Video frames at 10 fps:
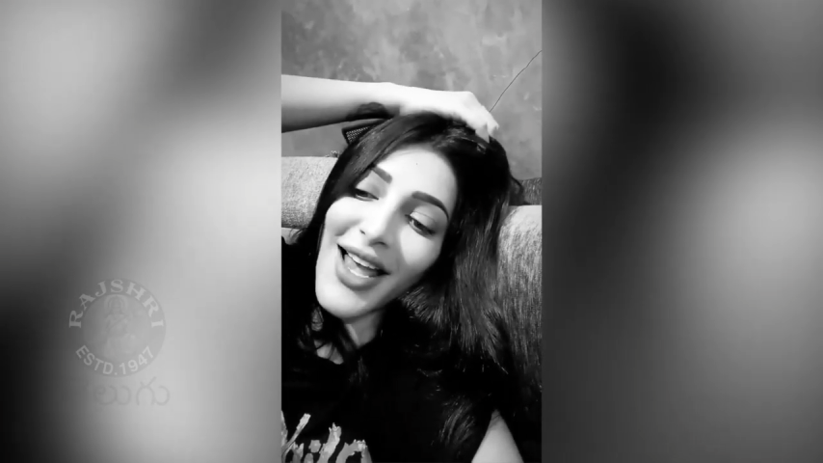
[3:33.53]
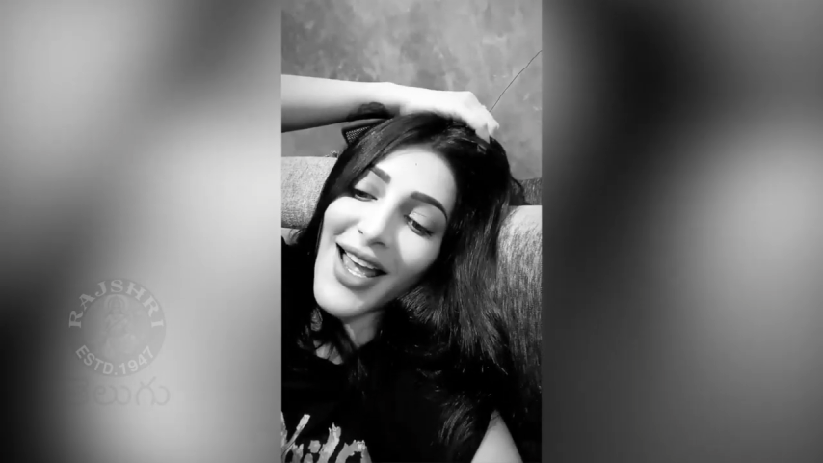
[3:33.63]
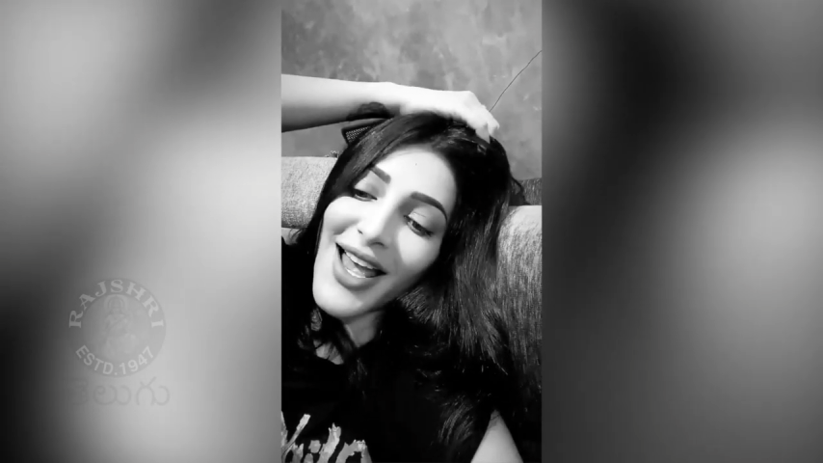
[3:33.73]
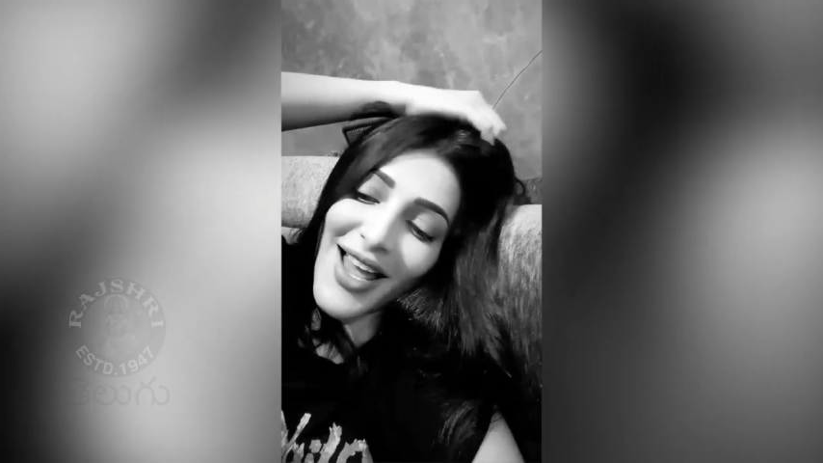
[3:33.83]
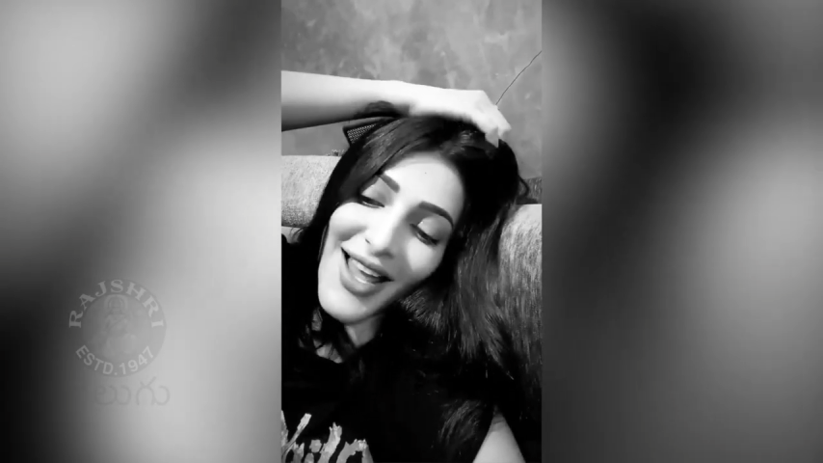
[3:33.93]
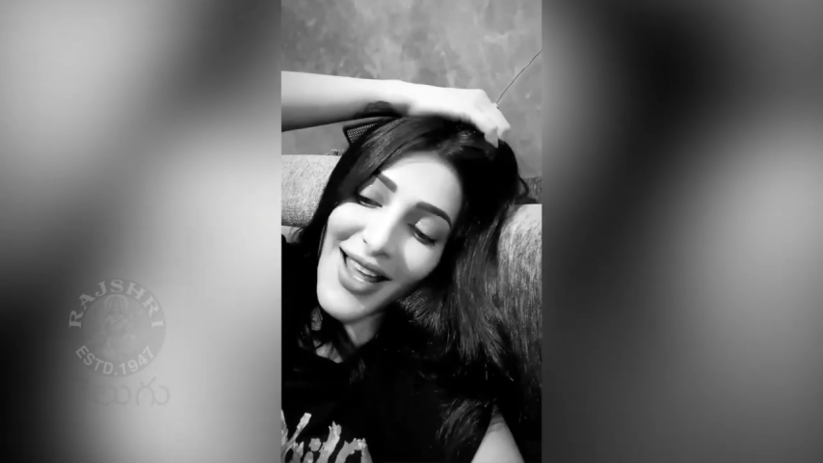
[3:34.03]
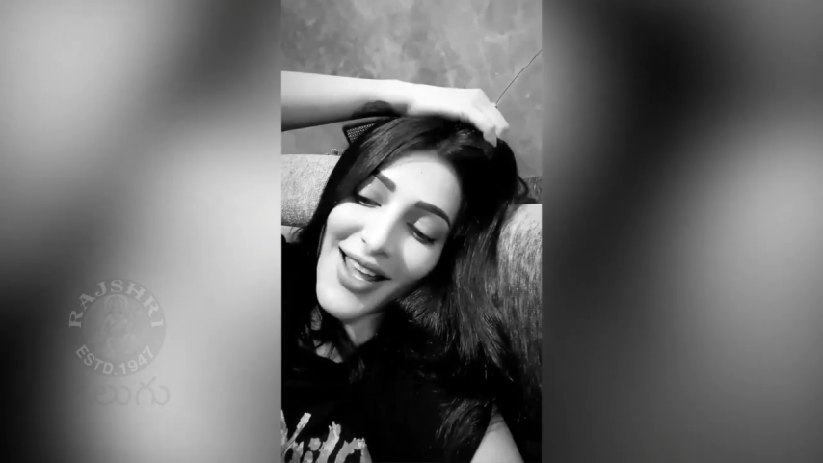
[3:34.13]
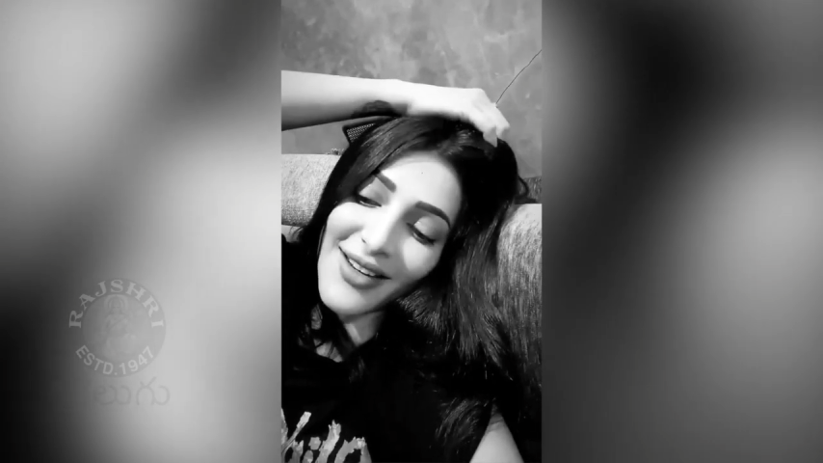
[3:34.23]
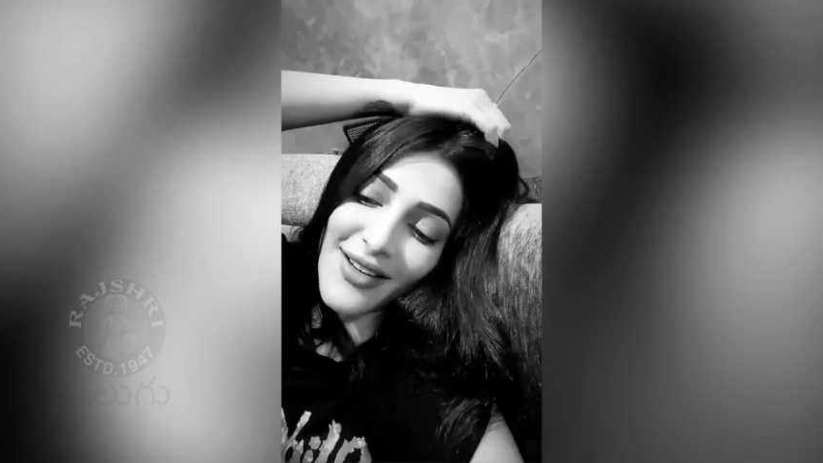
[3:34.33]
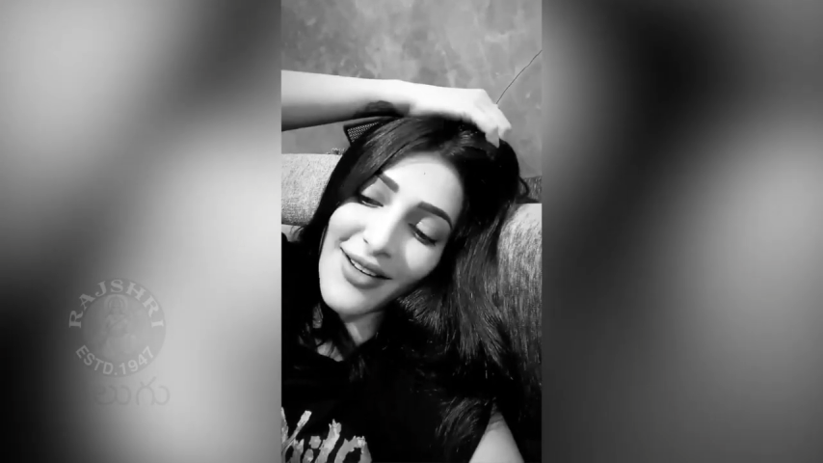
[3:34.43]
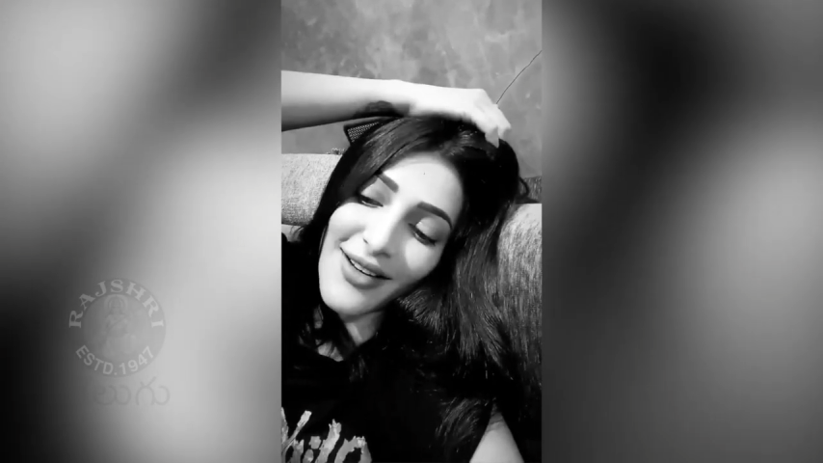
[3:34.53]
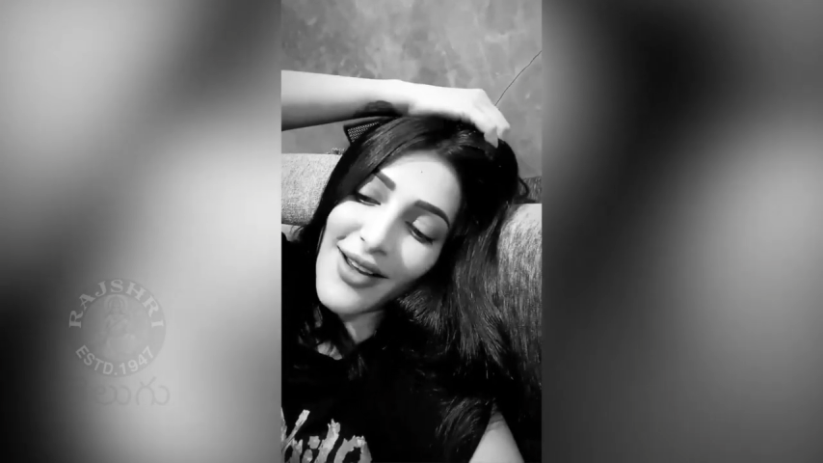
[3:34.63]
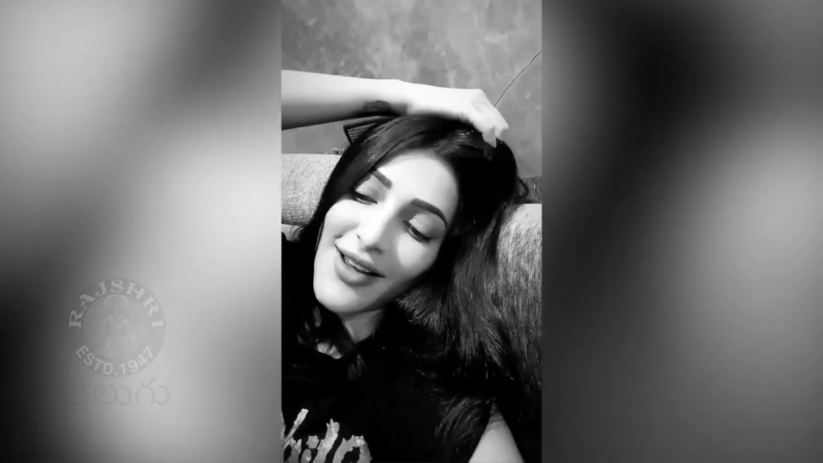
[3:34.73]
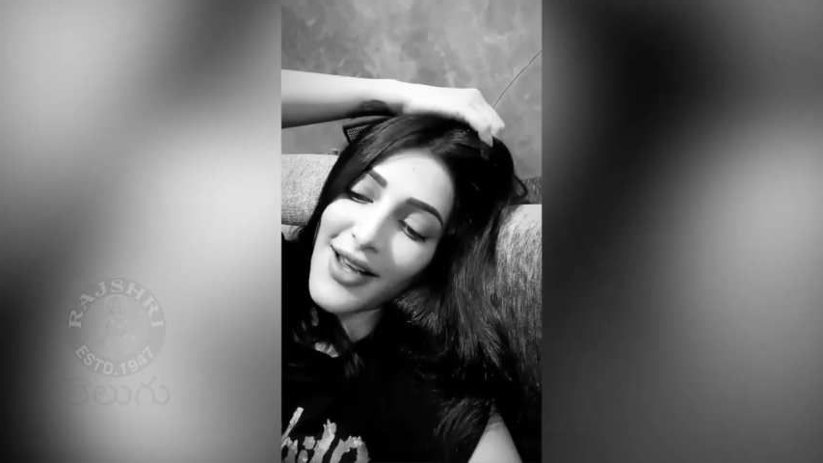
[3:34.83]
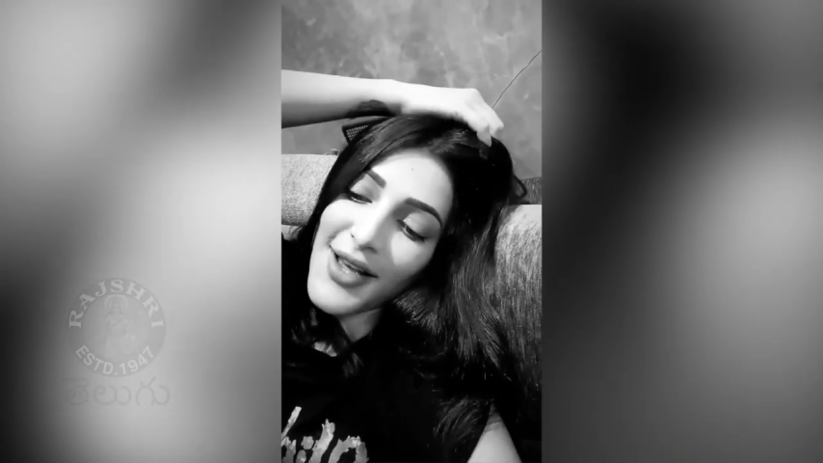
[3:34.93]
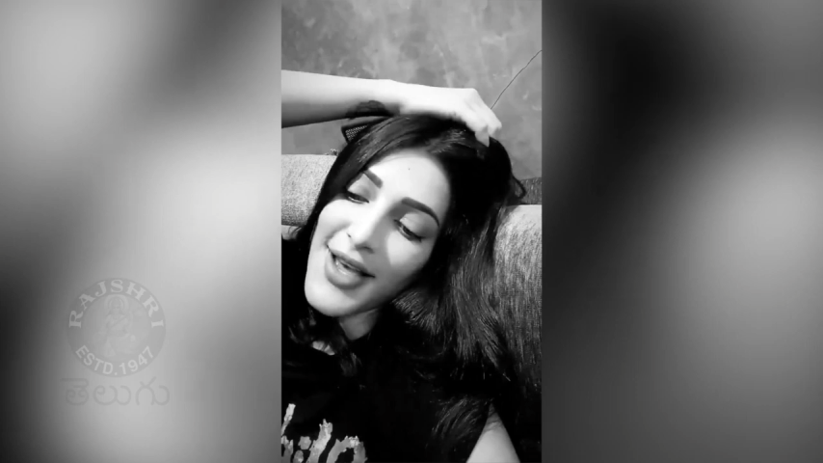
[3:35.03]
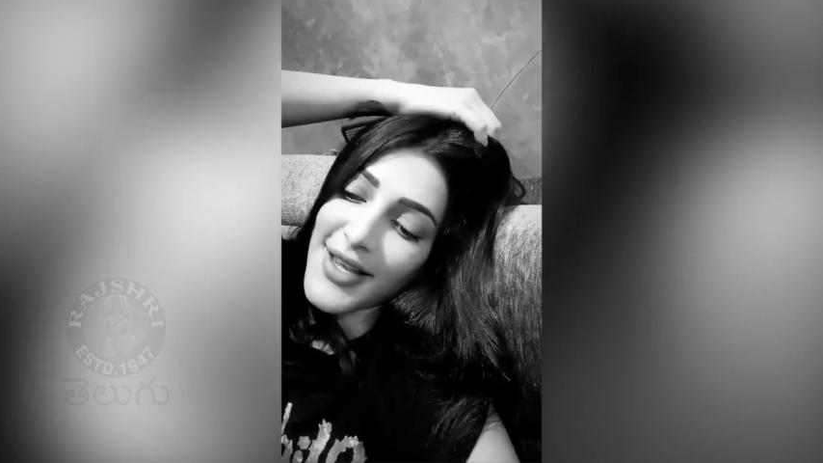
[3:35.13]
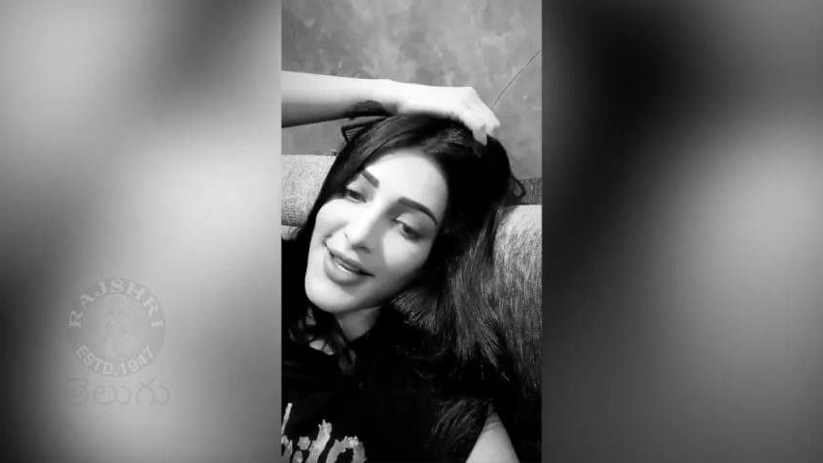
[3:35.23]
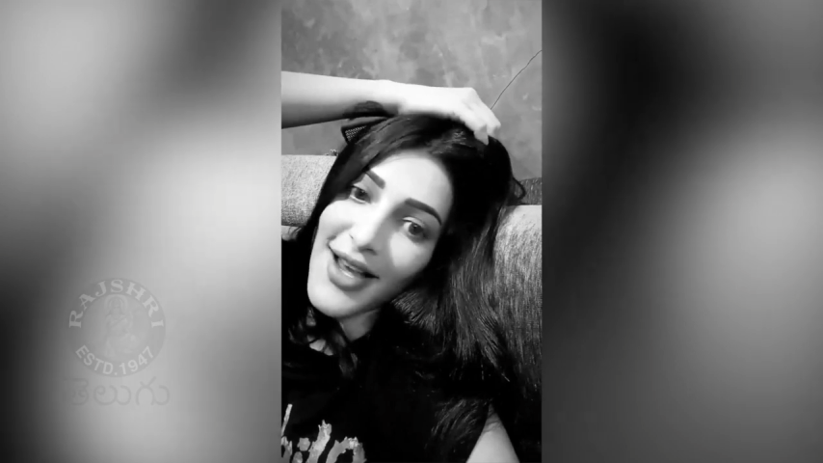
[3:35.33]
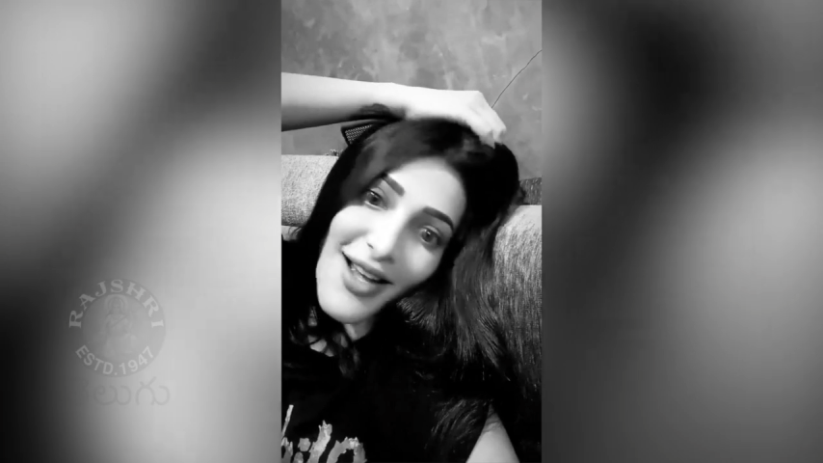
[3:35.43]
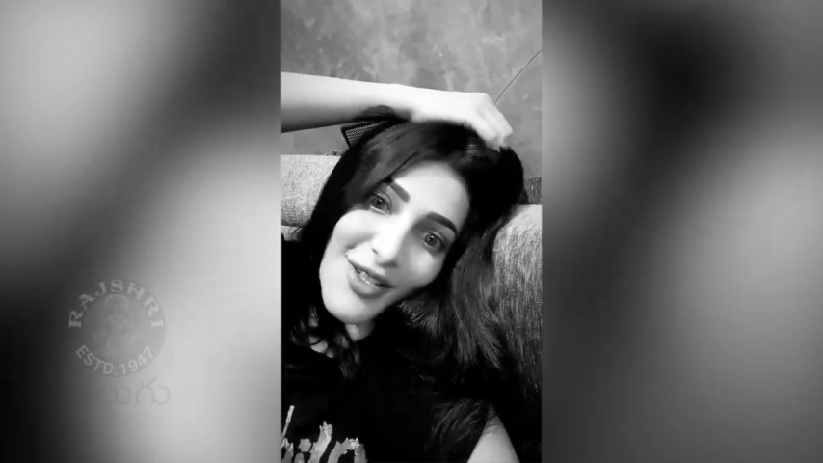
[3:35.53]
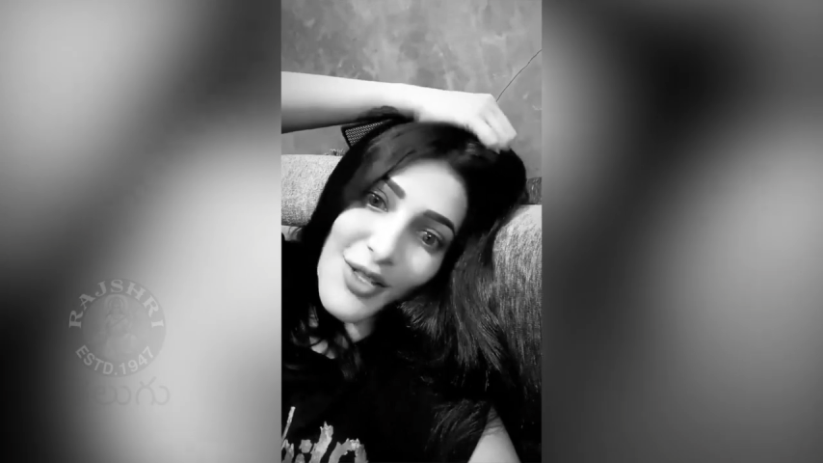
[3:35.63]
And yeah,